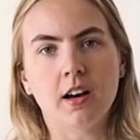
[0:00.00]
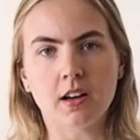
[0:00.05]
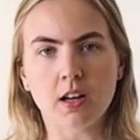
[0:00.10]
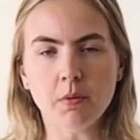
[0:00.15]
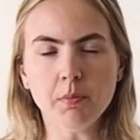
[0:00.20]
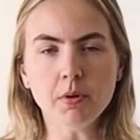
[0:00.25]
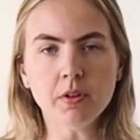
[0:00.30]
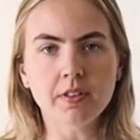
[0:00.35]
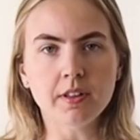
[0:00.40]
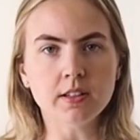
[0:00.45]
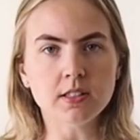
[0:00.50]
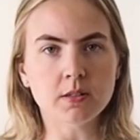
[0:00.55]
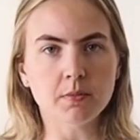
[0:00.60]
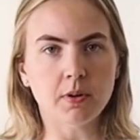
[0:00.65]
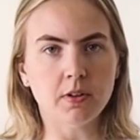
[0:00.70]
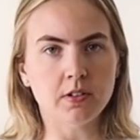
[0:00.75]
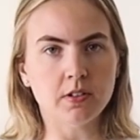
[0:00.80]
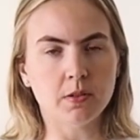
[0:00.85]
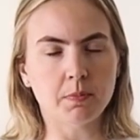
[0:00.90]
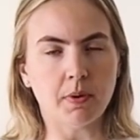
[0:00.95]
A couple things
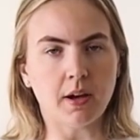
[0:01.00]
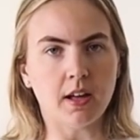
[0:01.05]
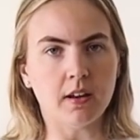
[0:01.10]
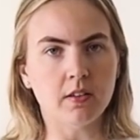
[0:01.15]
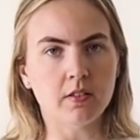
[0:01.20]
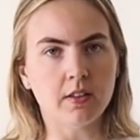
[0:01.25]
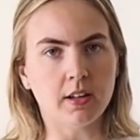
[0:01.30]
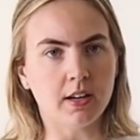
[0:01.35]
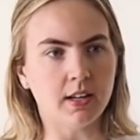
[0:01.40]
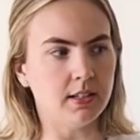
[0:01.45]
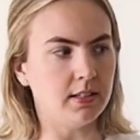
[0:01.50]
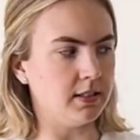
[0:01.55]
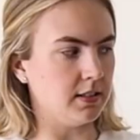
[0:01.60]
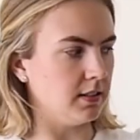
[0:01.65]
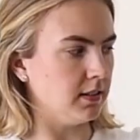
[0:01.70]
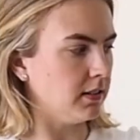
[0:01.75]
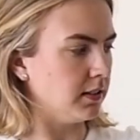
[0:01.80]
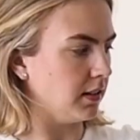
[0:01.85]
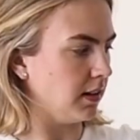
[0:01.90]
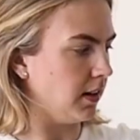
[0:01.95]
about this pattern that I
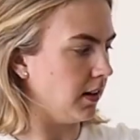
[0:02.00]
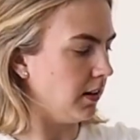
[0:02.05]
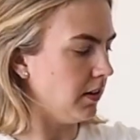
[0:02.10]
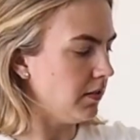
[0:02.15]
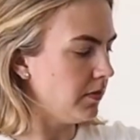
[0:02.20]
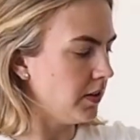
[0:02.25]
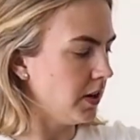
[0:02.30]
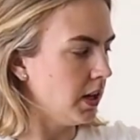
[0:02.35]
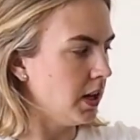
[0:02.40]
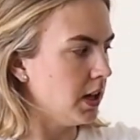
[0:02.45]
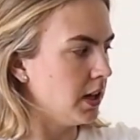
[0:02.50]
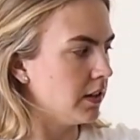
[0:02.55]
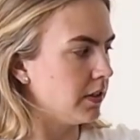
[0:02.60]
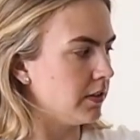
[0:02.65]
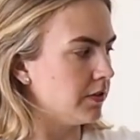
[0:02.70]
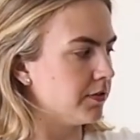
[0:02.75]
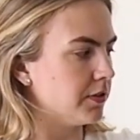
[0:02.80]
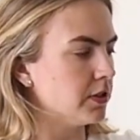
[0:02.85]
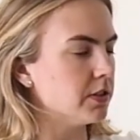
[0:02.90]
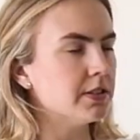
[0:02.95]
didn't love.
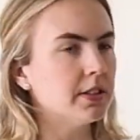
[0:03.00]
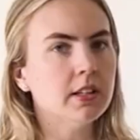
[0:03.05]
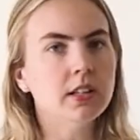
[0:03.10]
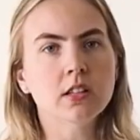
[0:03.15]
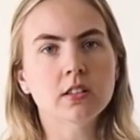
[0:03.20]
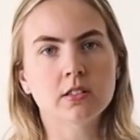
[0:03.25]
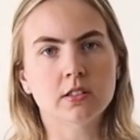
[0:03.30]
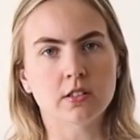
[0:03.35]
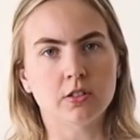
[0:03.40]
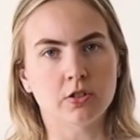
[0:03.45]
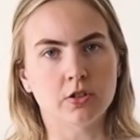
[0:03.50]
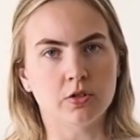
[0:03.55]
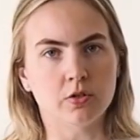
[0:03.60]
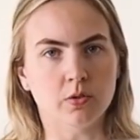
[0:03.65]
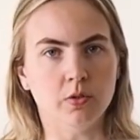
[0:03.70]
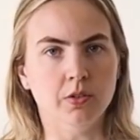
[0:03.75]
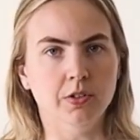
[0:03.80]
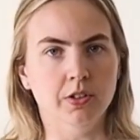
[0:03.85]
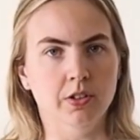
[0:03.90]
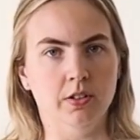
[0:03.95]
The first thing is the
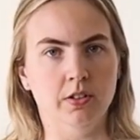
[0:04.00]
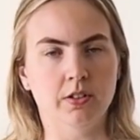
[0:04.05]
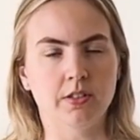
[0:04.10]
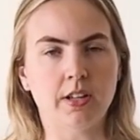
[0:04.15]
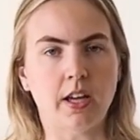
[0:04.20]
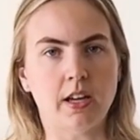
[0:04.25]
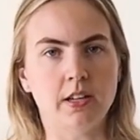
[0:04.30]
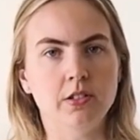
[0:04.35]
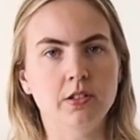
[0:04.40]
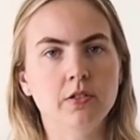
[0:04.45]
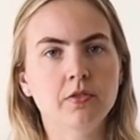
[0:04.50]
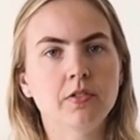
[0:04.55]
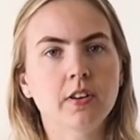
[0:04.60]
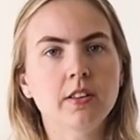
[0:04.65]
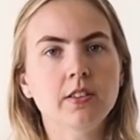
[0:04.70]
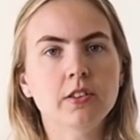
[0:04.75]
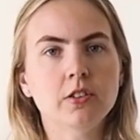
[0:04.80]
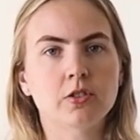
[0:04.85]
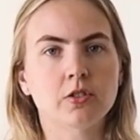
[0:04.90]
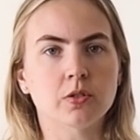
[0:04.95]
shoulders. I do
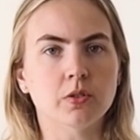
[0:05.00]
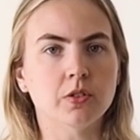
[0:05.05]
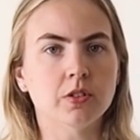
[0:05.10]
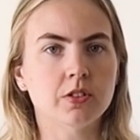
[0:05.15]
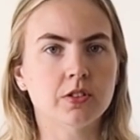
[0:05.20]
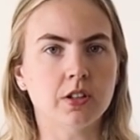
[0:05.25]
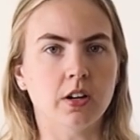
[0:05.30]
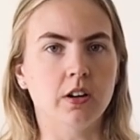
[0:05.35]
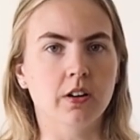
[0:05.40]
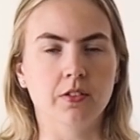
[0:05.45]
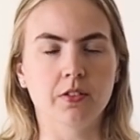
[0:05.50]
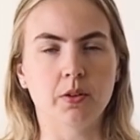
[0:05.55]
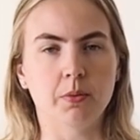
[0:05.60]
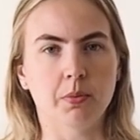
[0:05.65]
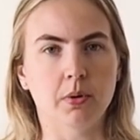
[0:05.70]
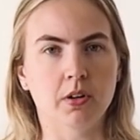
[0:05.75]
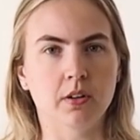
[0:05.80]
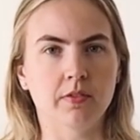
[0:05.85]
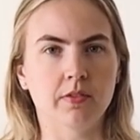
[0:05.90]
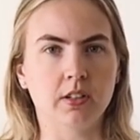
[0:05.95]
find the shoulders aren't the
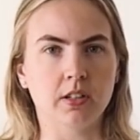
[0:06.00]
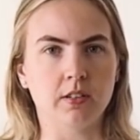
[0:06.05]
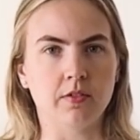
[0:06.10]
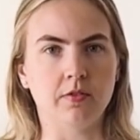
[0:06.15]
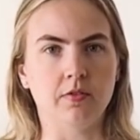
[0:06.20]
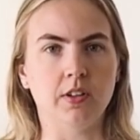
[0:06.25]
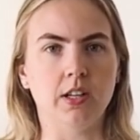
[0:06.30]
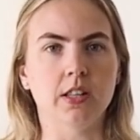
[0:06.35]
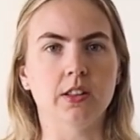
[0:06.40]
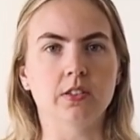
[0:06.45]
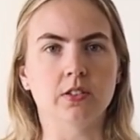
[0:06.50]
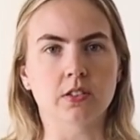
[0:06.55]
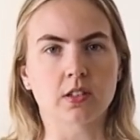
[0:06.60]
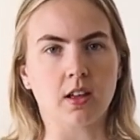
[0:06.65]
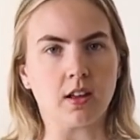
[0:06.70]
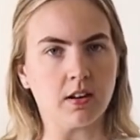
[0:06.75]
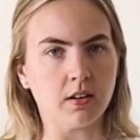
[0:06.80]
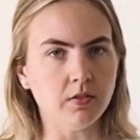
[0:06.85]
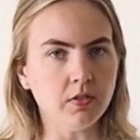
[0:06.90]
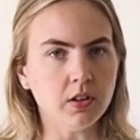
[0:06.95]
perfect fit. There's
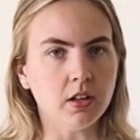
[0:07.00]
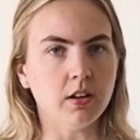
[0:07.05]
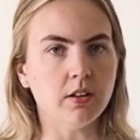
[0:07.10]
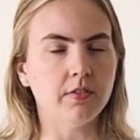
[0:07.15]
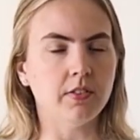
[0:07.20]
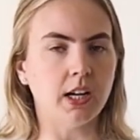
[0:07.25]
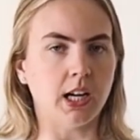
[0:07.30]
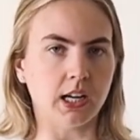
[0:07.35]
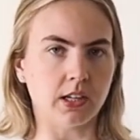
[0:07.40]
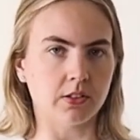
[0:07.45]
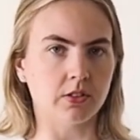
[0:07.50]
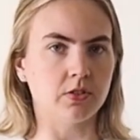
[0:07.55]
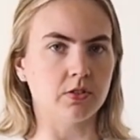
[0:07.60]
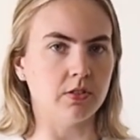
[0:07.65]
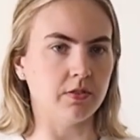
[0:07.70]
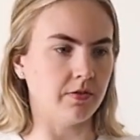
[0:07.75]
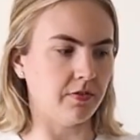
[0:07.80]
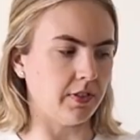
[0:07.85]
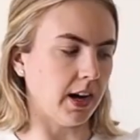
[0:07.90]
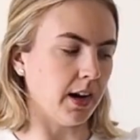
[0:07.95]
kind of a lot of
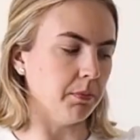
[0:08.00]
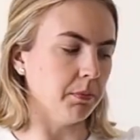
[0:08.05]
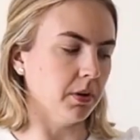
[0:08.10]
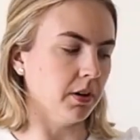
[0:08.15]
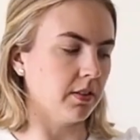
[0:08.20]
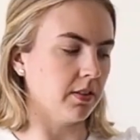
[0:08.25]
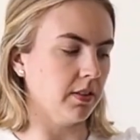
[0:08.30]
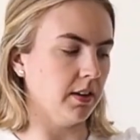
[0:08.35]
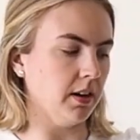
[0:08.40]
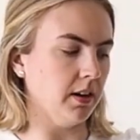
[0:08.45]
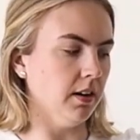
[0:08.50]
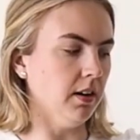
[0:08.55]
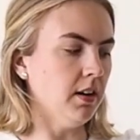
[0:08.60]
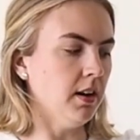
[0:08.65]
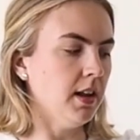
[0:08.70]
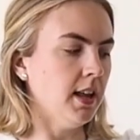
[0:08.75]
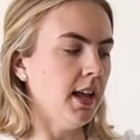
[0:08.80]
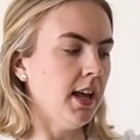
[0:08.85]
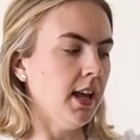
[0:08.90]
extra fabric there.